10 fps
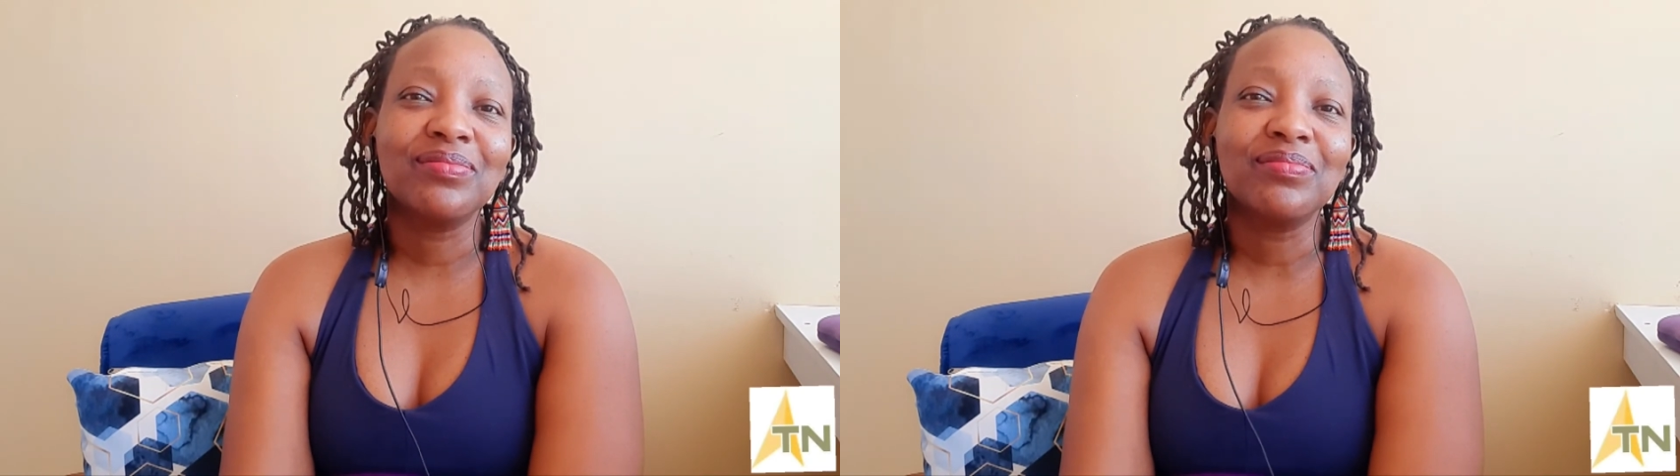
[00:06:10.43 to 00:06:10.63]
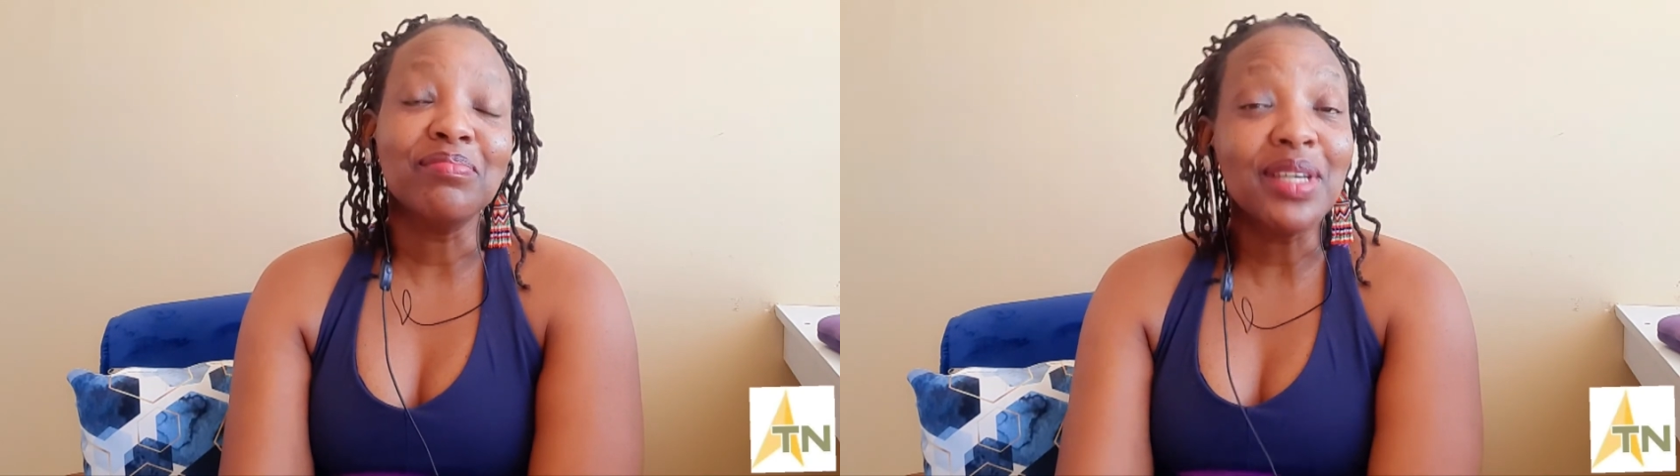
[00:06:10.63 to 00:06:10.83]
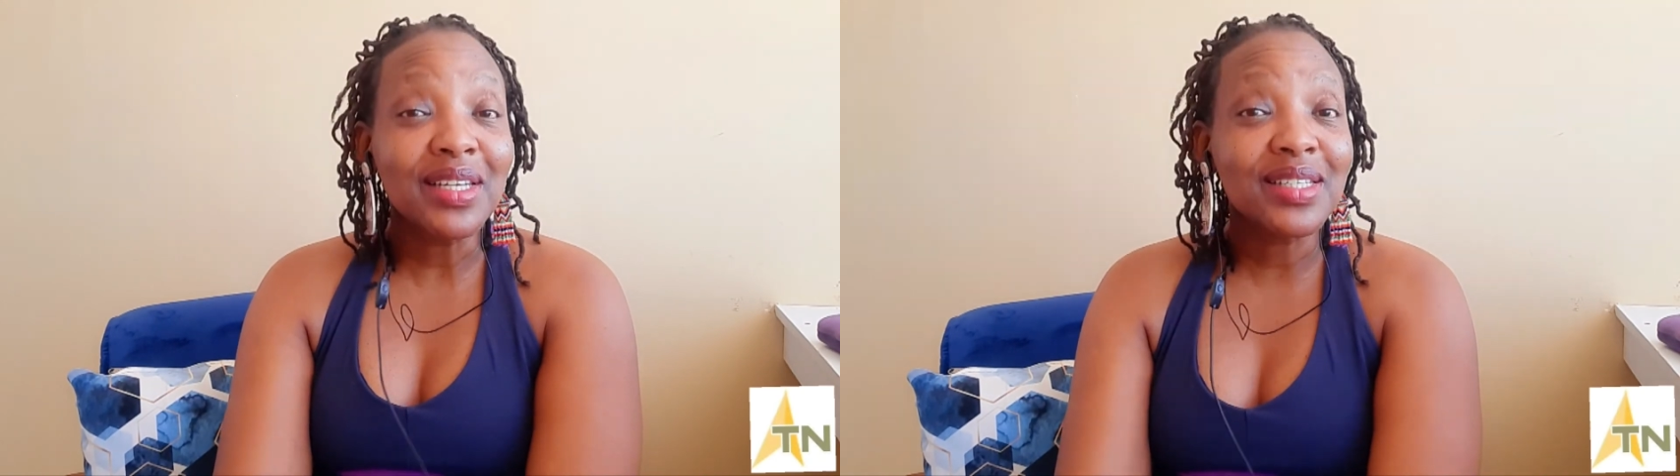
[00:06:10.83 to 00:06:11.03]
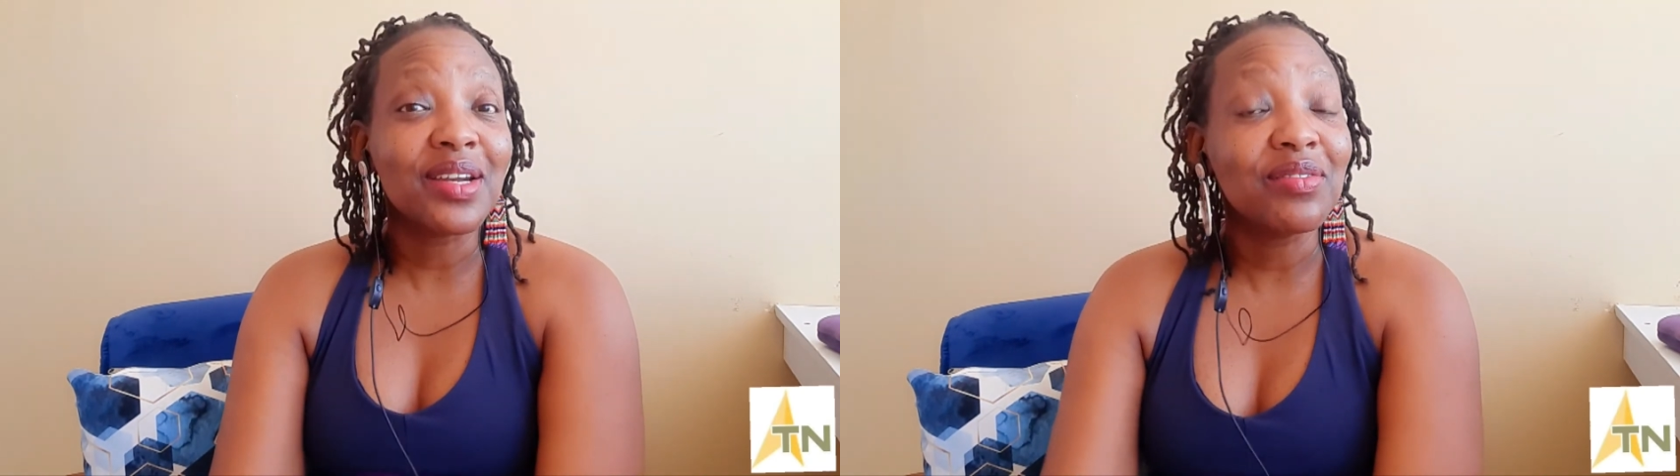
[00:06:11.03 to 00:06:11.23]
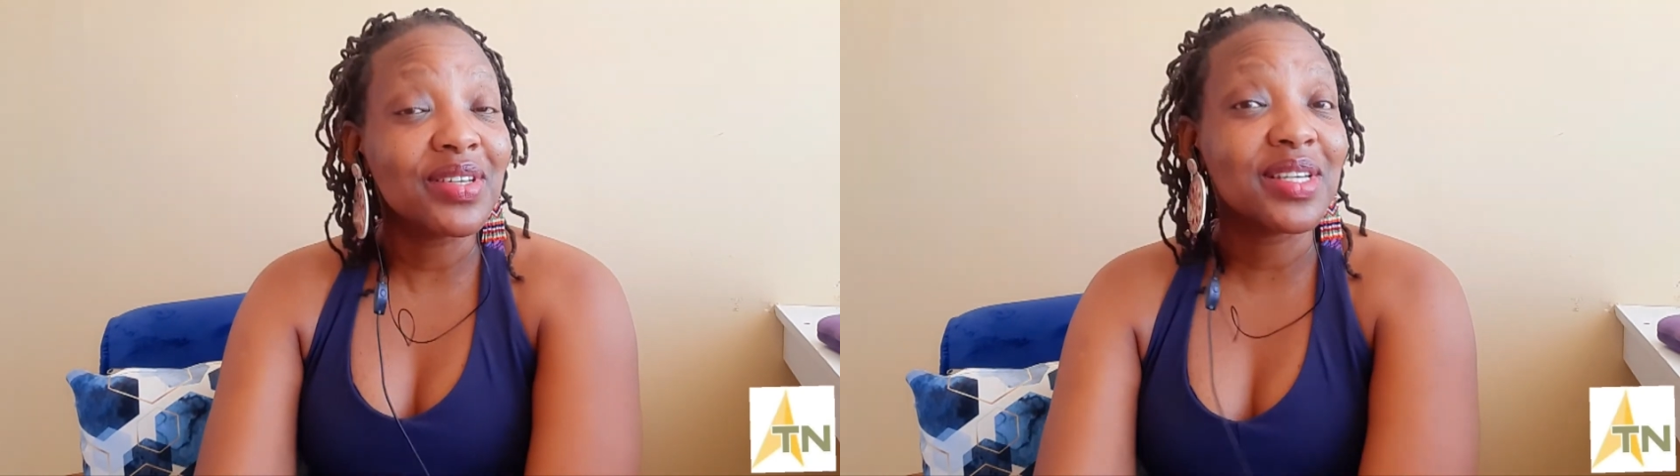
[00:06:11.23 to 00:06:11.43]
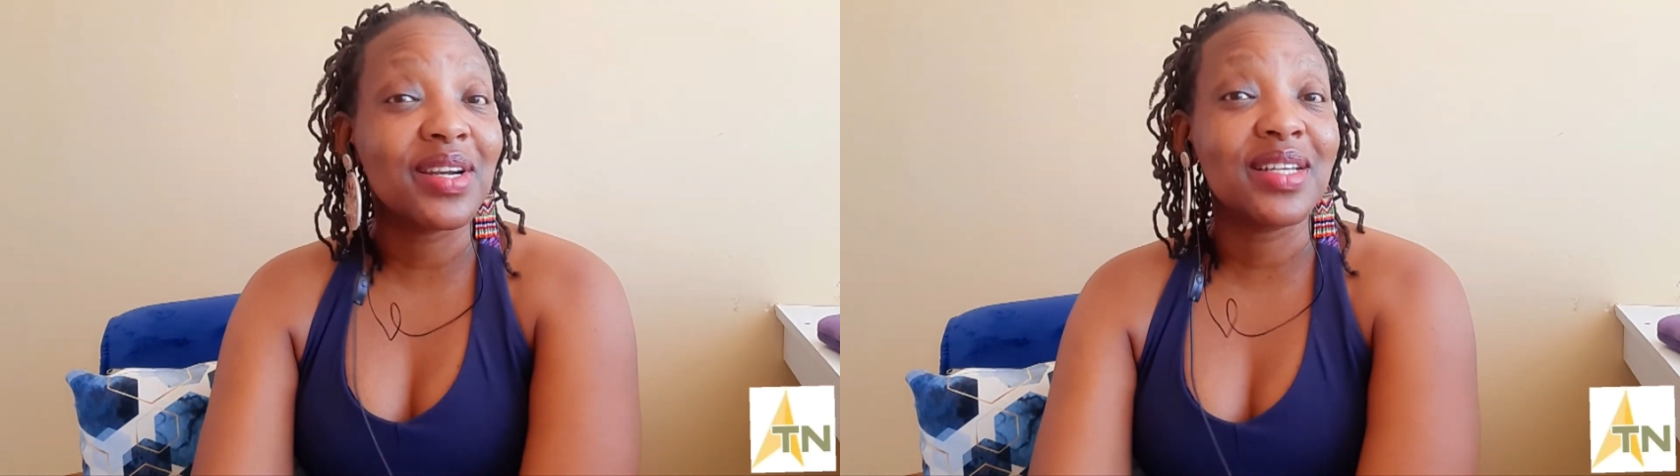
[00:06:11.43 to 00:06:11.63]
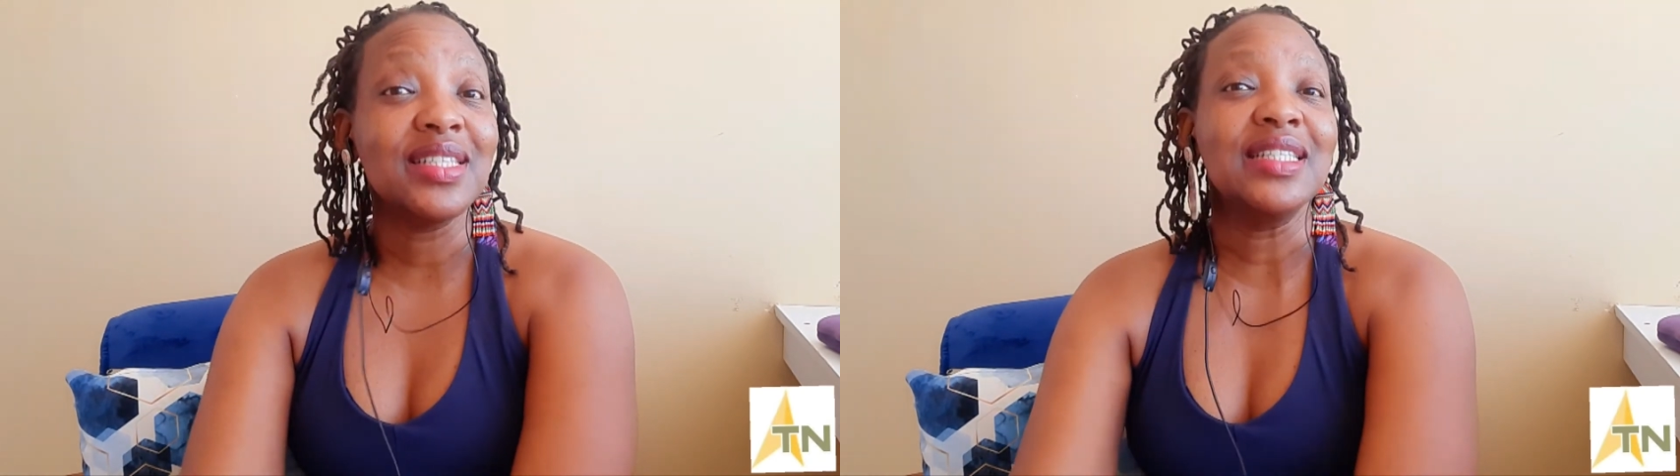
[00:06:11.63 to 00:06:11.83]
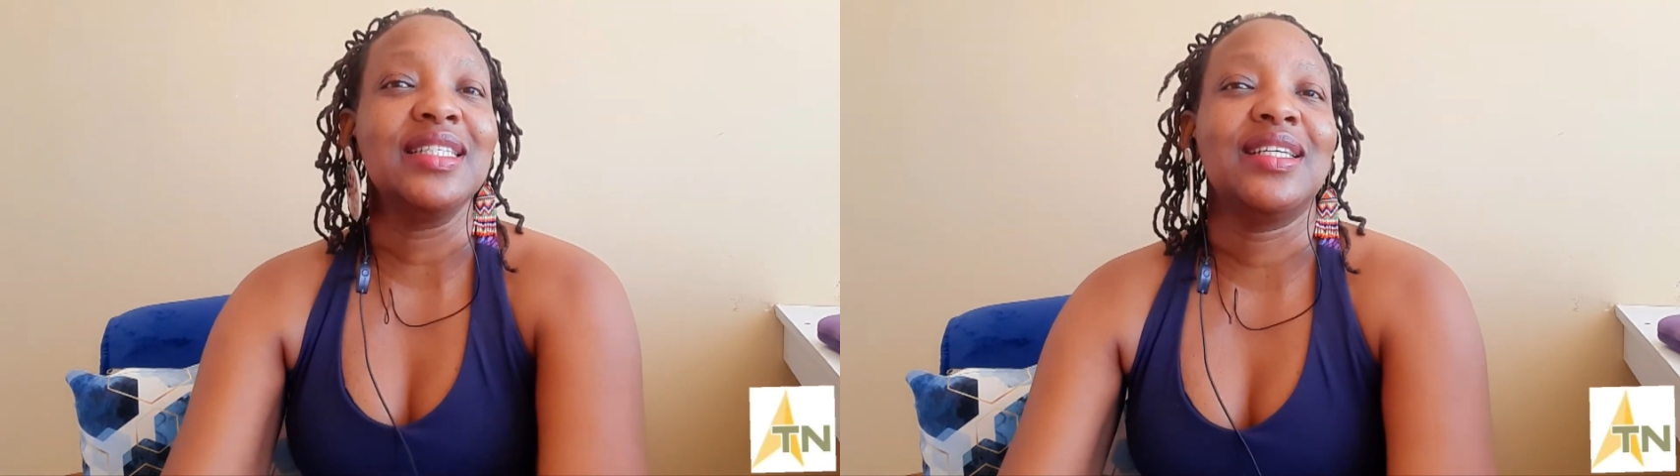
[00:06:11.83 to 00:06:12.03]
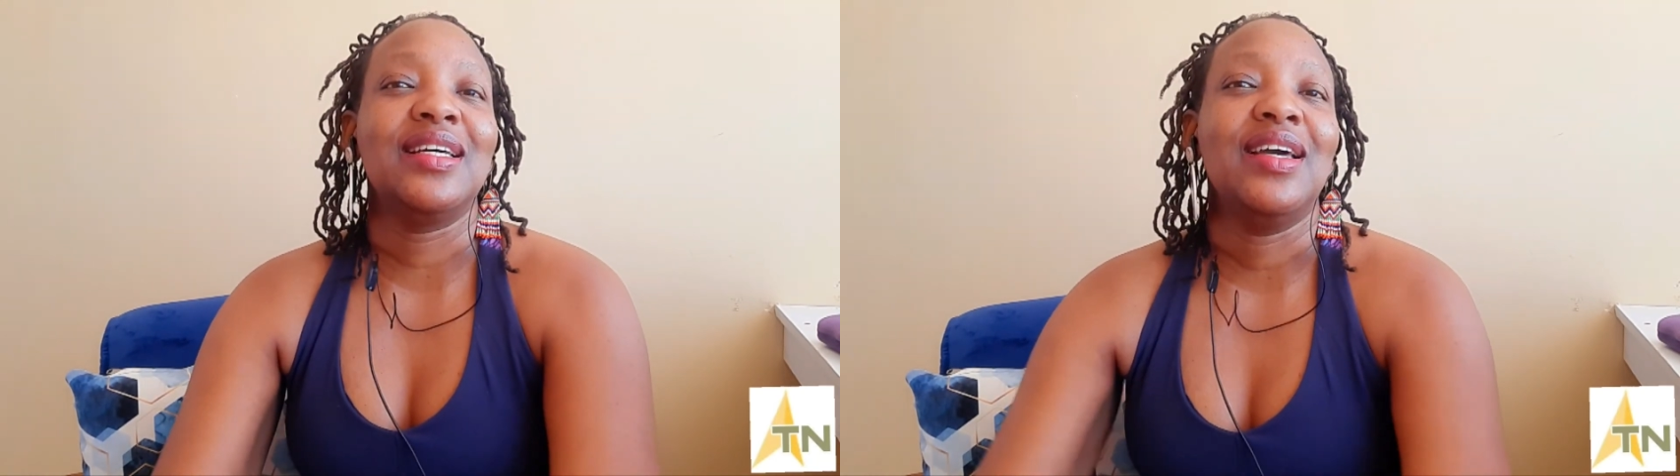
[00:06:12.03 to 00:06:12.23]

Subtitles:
military veterans